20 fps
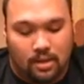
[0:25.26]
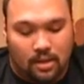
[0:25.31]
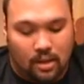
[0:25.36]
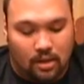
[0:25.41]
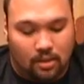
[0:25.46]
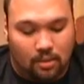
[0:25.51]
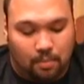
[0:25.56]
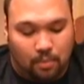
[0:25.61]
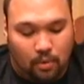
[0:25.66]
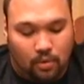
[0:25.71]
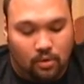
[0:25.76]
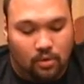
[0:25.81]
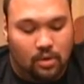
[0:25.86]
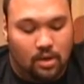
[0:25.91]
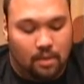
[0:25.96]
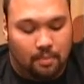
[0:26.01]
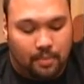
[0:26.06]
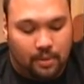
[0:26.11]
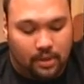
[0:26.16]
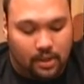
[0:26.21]
Now the Pono
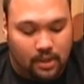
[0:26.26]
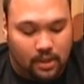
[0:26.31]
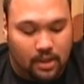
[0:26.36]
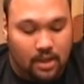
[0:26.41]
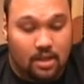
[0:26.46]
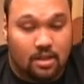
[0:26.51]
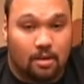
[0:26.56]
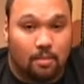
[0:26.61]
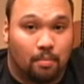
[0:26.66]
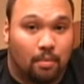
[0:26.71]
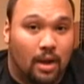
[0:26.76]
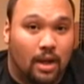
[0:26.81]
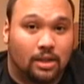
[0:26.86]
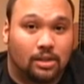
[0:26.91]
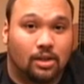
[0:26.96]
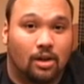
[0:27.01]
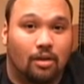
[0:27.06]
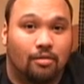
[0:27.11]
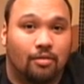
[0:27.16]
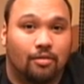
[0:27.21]
company is a
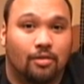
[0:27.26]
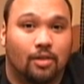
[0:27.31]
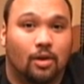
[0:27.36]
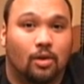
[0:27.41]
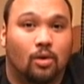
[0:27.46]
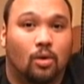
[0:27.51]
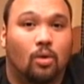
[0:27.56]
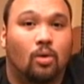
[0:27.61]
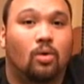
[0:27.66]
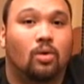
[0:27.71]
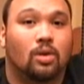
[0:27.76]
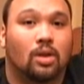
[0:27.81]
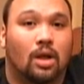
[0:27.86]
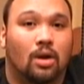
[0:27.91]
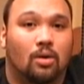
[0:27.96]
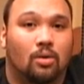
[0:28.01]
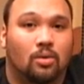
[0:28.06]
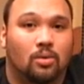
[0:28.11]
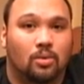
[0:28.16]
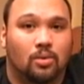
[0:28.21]
branch off of the
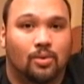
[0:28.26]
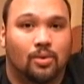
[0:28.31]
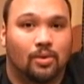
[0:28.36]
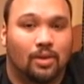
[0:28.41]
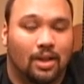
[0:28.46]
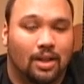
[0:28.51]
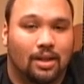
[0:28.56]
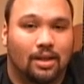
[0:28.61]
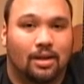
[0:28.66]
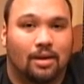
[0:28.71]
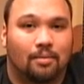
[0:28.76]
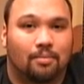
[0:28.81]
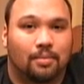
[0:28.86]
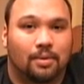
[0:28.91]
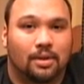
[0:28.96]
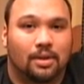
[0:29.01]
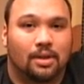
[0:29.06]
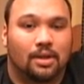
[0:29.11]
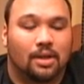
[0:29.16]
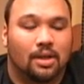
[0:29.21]
Ko'olau ukulele
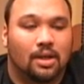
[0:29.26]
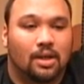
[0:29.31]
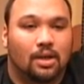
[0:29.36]
company,